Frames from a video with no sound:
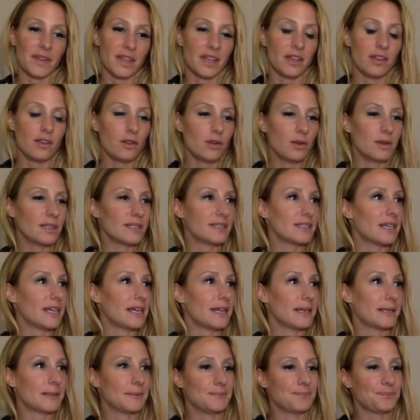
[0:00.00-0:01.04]
You know, it's
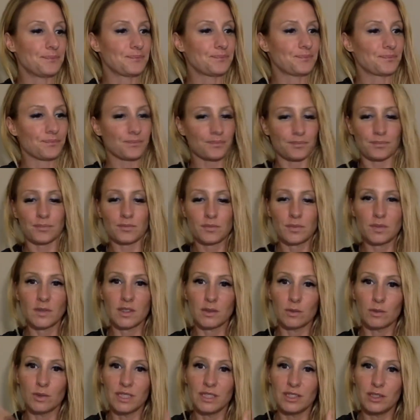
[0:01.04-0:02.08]
like
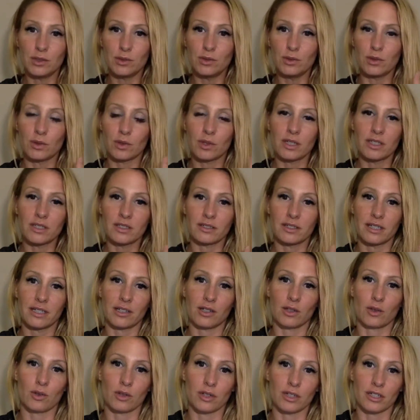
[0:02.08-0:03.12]
when two doors are on a
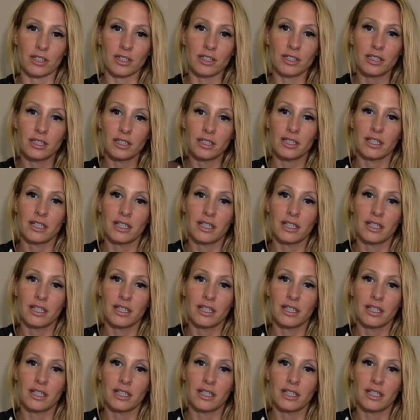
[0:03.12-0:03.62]
corner